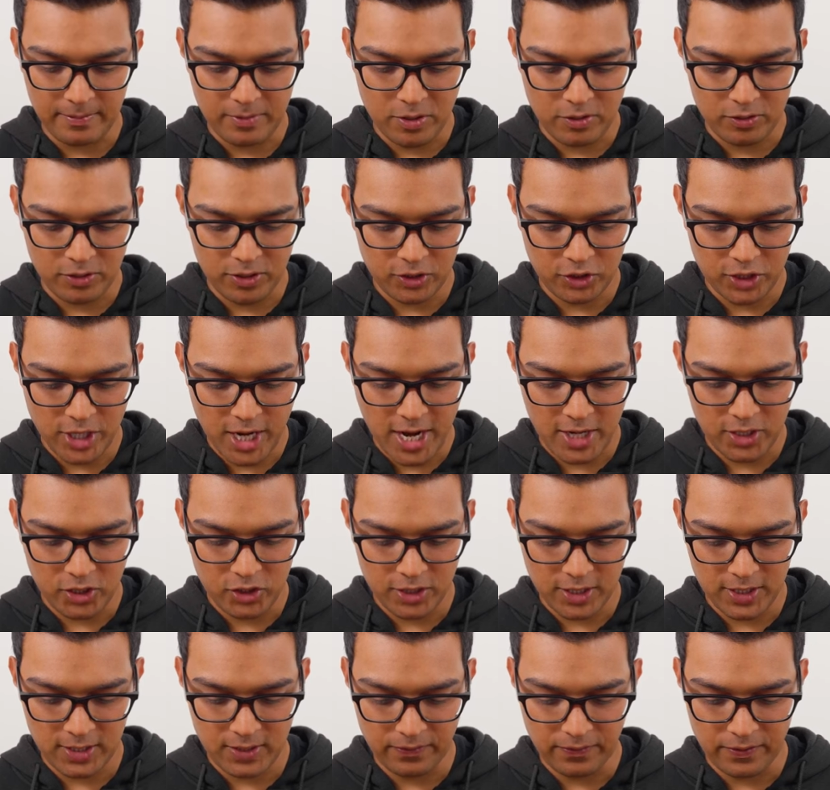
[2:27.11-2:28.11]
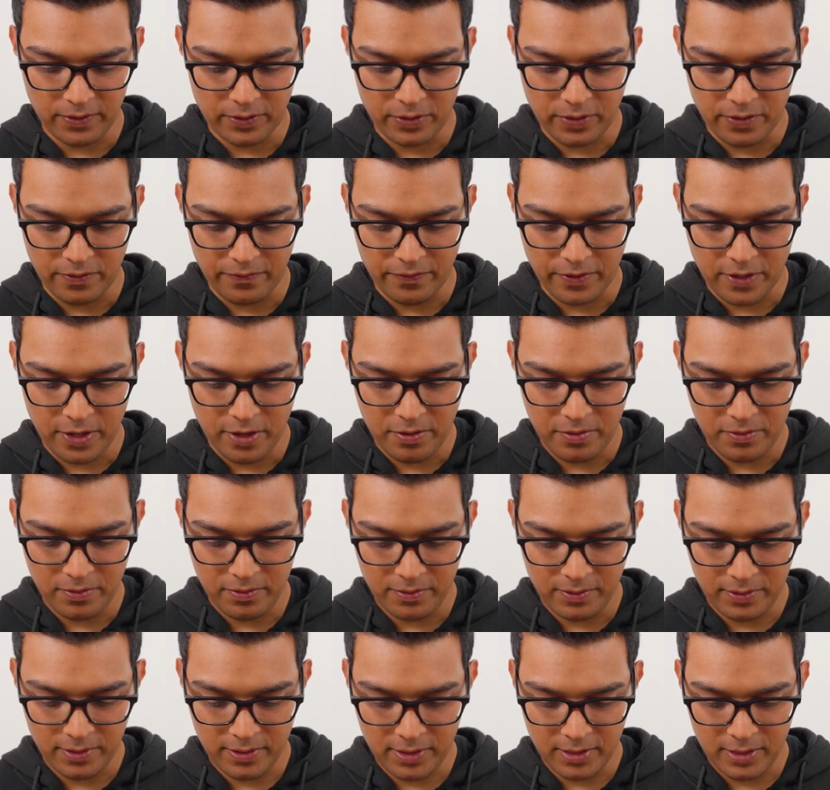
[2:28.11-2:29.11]
going to change this field of view
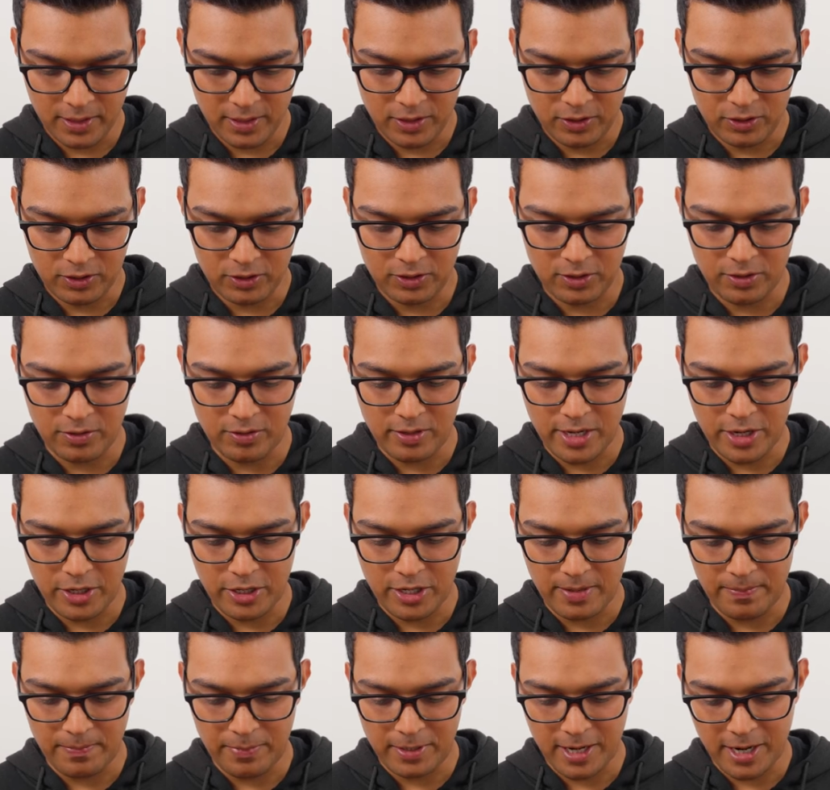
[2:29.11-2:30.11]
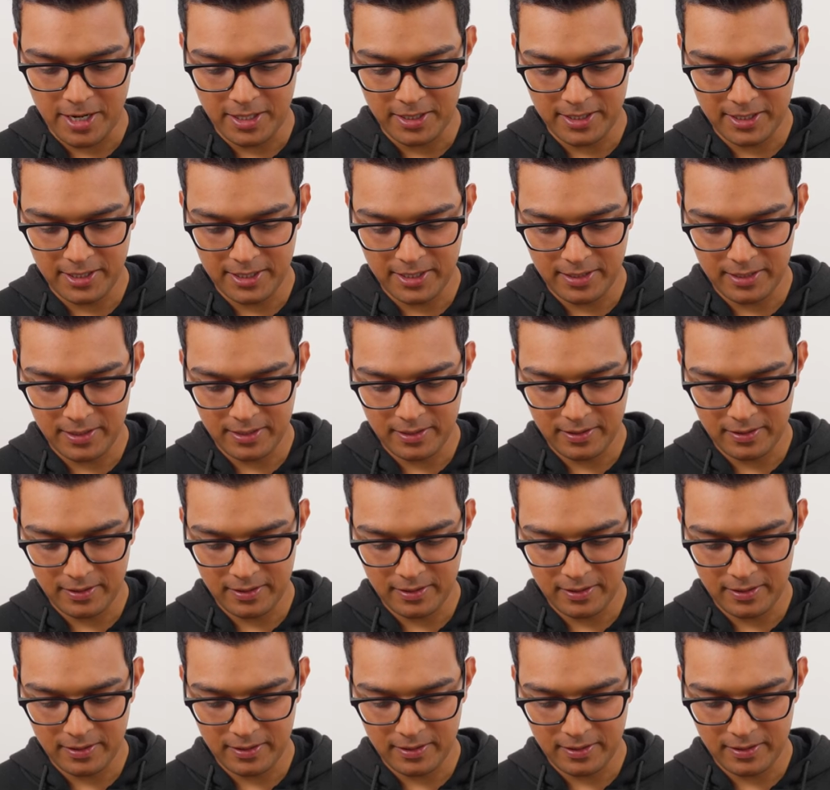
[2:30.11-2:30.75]
to linear plus.